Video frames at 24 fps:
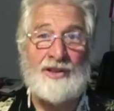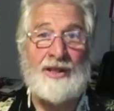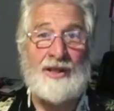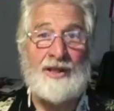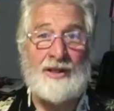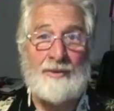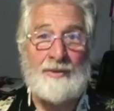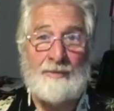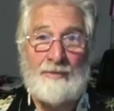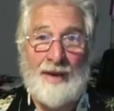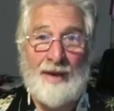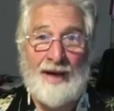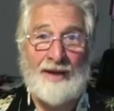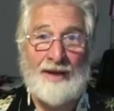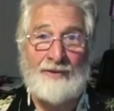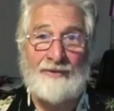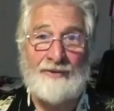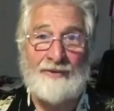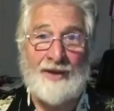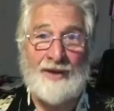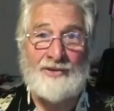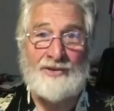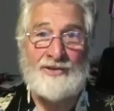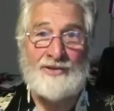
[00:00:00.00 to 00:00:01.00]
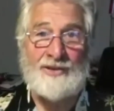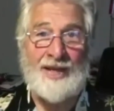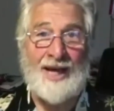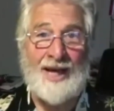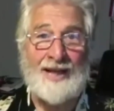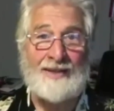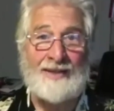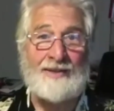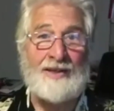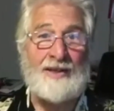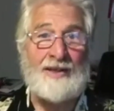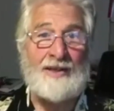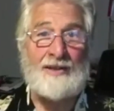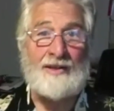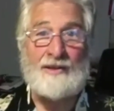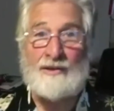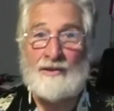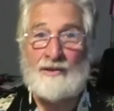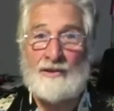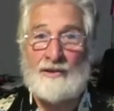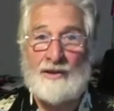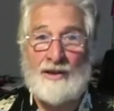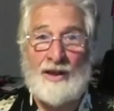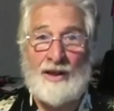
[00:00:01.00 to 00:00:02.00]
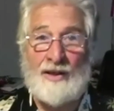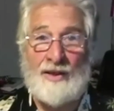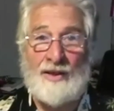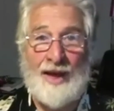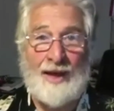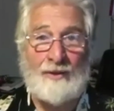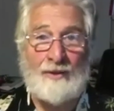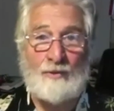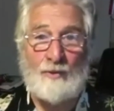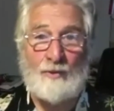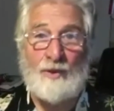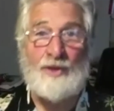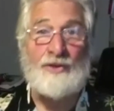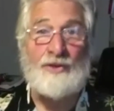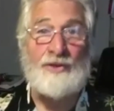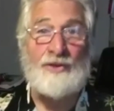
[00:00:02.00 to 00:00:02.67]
Manifest that with